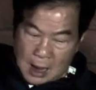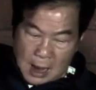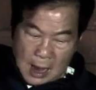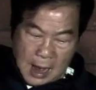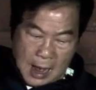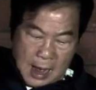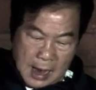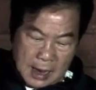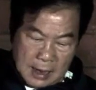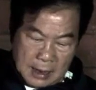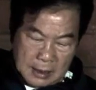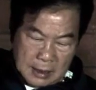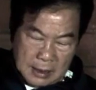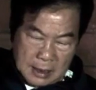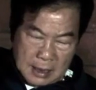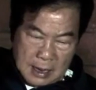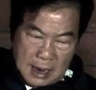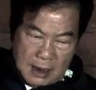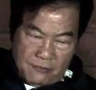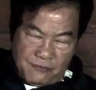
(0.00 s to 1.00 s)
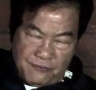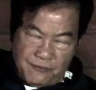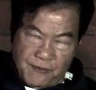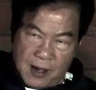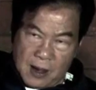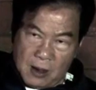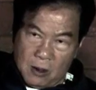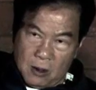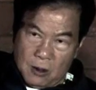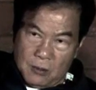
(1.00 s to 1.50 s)
And the
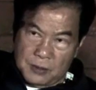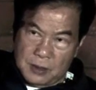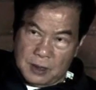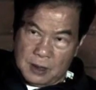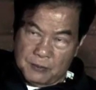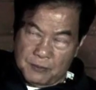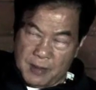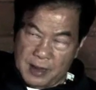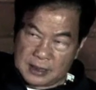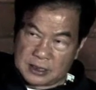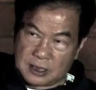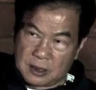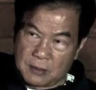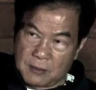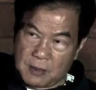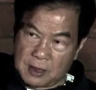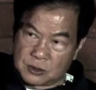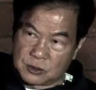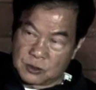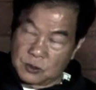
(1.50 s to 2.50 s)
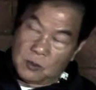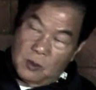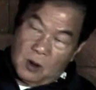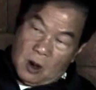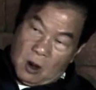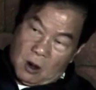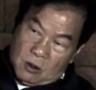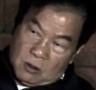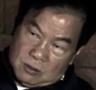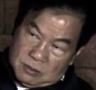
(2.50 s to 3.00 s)
effect of the magic mushroom
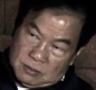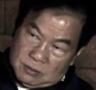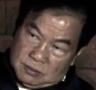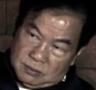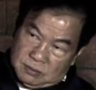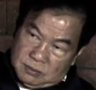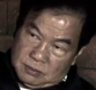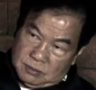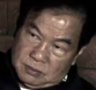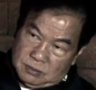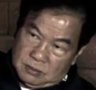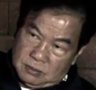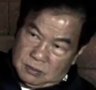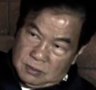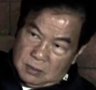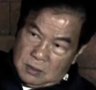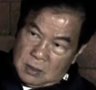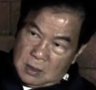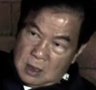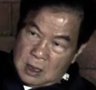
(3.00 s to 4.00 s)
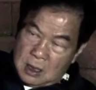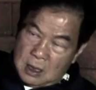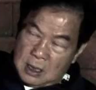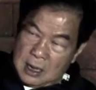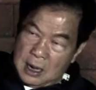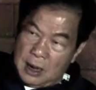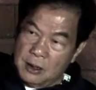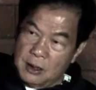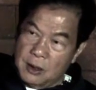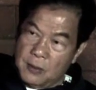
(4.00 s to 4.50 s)
gone.
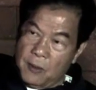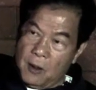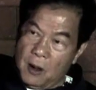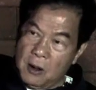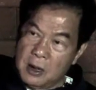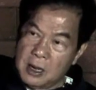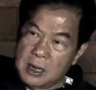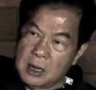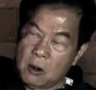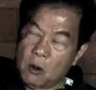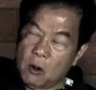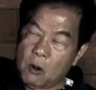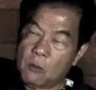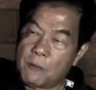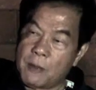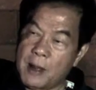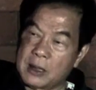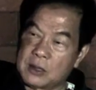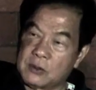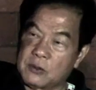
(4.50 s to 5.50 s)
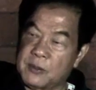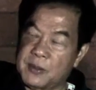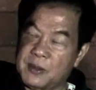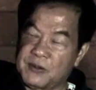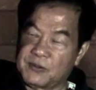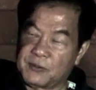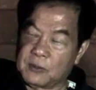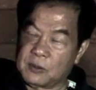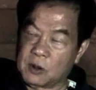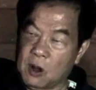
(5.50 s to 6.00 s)
Now the body go back to be
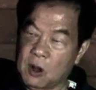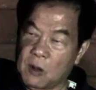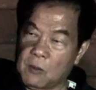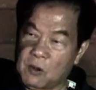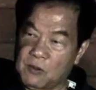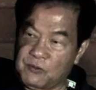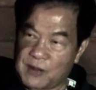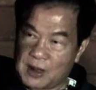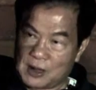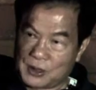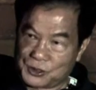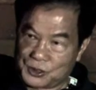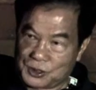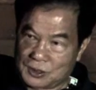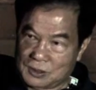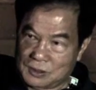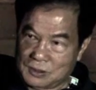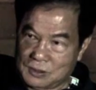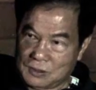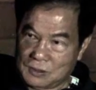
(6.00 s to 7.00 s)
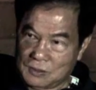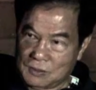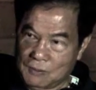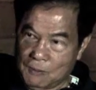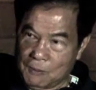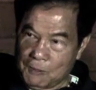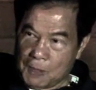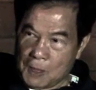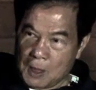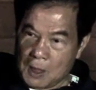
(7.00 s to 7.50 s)
normal function.
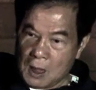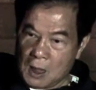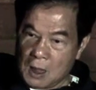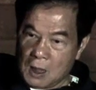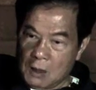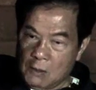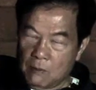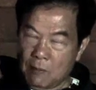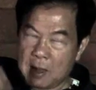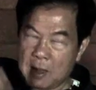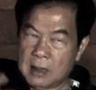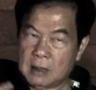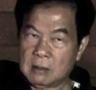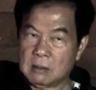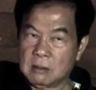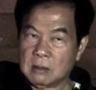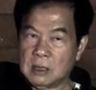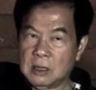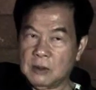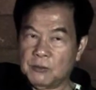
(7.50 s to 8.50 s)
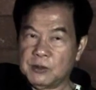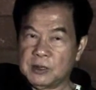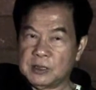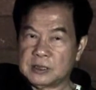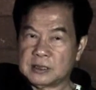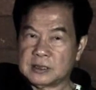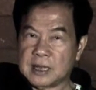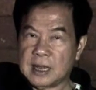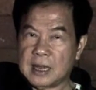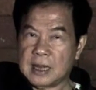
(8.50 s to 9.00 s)
But if we
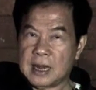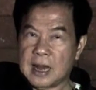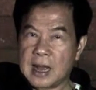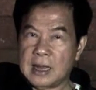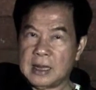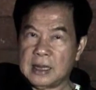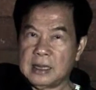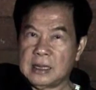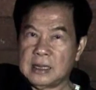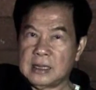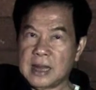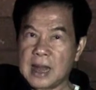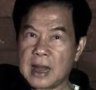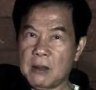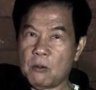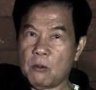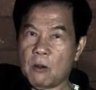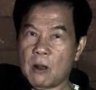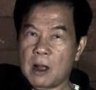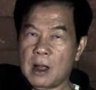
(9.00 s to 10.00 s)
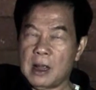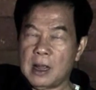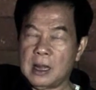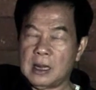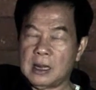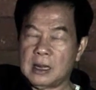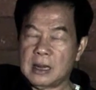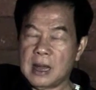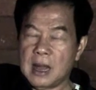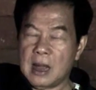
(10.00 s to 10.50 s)
say that in that
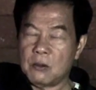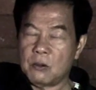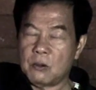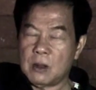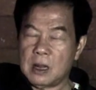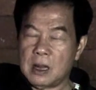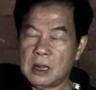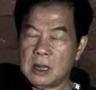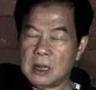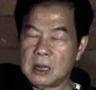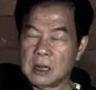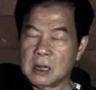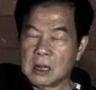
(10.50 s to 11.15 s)
way,